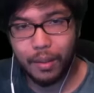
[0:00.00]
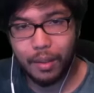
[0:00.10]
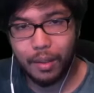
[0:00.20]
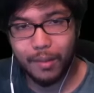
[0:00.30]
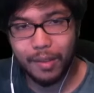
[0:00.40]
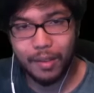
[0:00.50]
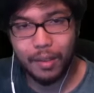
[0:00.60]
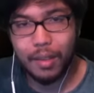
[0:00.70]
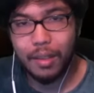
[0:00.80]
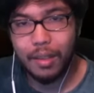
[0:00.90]
Obviously.
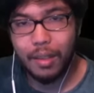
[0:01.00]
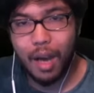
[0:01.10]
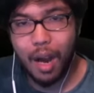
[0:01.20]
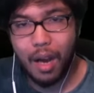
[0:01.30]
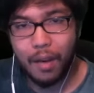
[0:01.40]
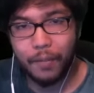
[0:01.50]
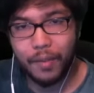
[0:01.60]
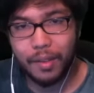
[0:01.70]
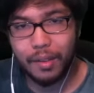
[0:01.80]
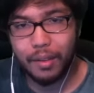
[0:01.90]
Obvs.